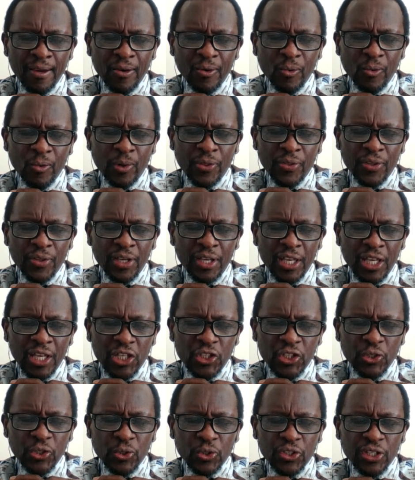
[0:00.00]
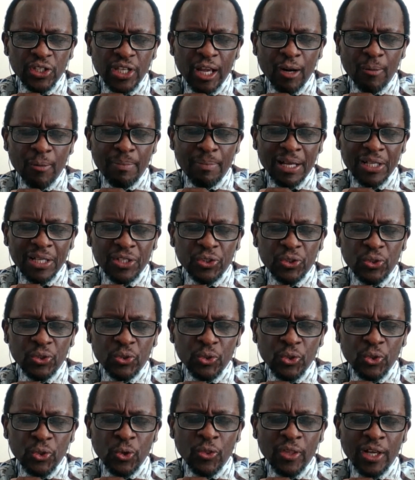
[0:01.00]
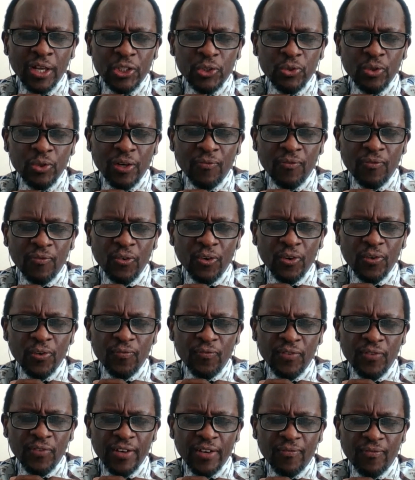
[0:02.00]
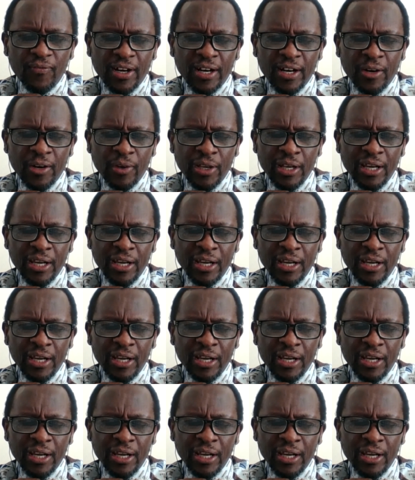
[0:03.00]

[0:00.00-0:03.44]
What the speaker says: with issues, help us to know that you are not very far away.